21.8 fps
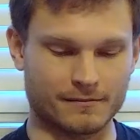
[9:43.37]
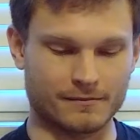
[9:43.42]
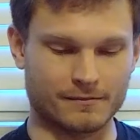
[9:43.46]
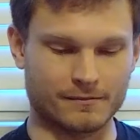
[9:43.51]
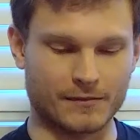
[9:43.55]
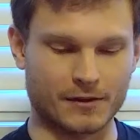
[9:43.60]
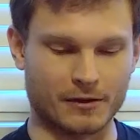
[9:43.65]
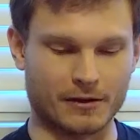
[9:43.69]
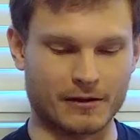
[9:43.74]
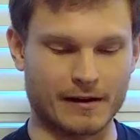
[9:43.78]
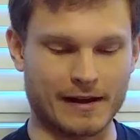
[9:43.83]

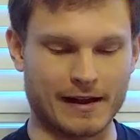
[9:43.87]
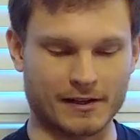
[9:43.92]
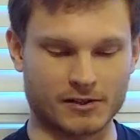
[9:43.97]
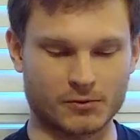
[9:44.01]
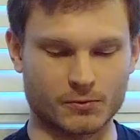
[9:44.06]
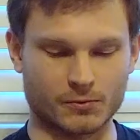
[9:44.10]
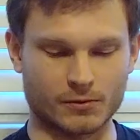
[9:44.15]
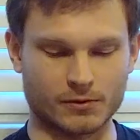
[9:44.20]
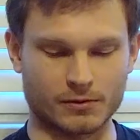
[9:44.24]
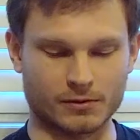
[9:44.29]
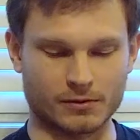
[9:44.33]
they're
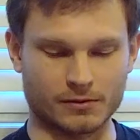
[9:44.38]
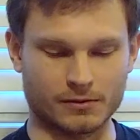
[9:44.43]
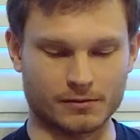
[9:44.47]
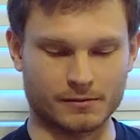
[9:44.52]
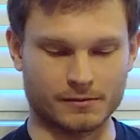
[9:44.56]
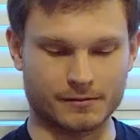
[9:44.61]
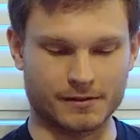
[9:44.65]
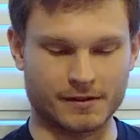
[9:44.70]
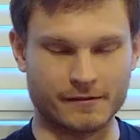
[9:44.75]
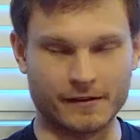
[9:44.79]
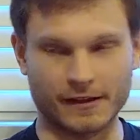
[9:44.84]
actual
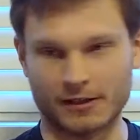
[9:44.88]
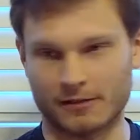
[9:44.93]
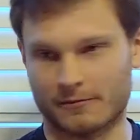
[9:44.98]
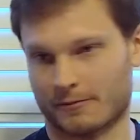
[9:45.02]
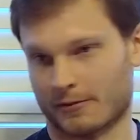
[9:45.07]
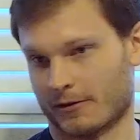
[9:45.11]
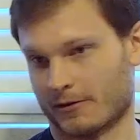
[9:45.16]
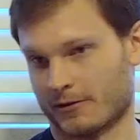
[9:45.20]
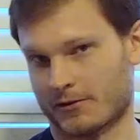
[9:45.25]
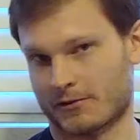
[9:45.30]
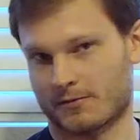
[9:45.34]

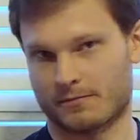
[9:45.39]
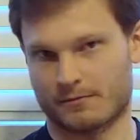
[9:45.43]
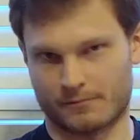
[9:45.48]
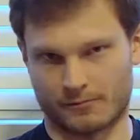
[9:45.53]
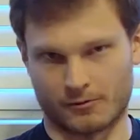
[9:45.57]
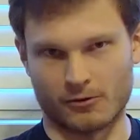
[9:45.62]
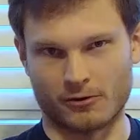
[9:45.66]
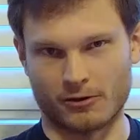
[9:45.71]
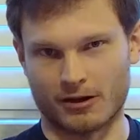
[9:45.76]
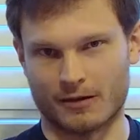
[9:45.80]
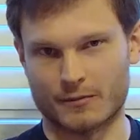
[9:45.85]
developers,
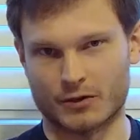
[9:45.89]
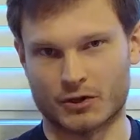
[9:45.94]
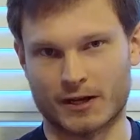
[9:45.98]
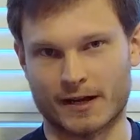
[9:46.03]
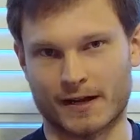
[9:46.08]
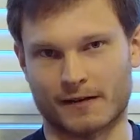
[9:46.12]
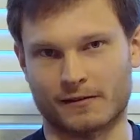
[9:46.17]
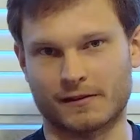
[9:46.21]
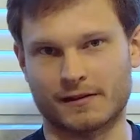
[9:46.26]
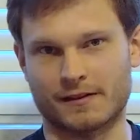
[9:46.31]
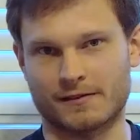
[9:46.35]
programmer
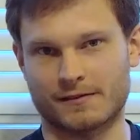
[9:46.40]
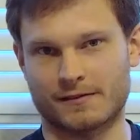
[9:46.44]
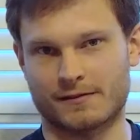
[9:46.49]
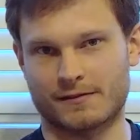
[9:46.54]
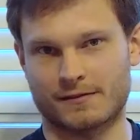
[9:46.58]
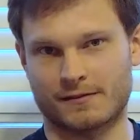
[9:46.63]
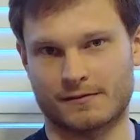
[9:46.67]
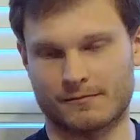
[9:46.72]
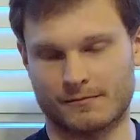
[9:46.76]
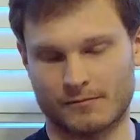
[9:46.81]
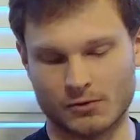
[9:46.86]

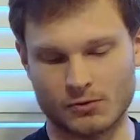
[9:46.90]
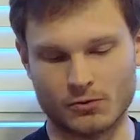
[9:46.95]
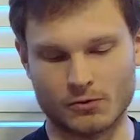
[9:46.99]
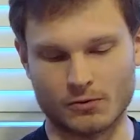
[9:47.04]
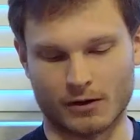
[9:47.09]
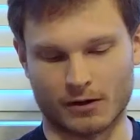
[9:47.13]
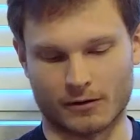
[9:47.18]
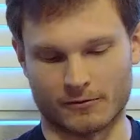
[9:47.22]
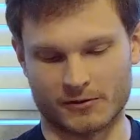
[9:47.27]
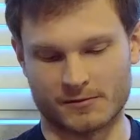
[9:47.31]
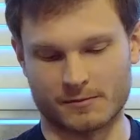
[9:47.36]
analysts who
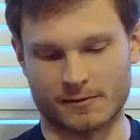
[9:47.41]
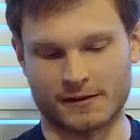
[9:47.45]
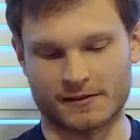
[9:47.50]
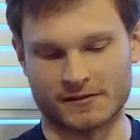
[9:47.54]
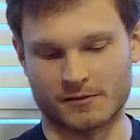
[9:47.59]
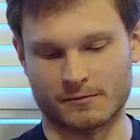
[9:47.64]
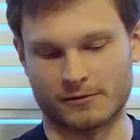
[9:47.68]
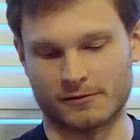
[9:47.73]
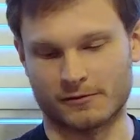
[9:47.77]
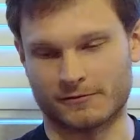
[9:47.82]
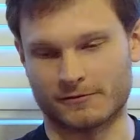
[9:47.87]
are
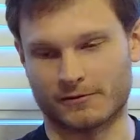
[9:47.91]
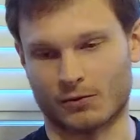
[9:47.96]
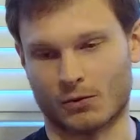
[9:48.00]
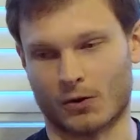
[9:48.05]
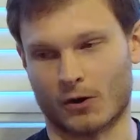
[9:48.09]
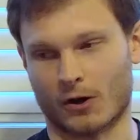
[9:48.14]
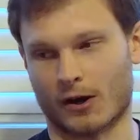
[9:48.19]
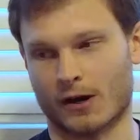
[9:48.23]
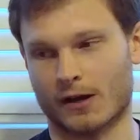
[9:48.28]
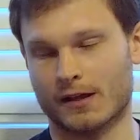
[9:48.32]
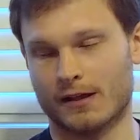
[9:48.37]
responsible
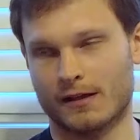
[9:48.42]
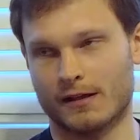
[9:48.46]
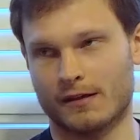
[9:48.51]
for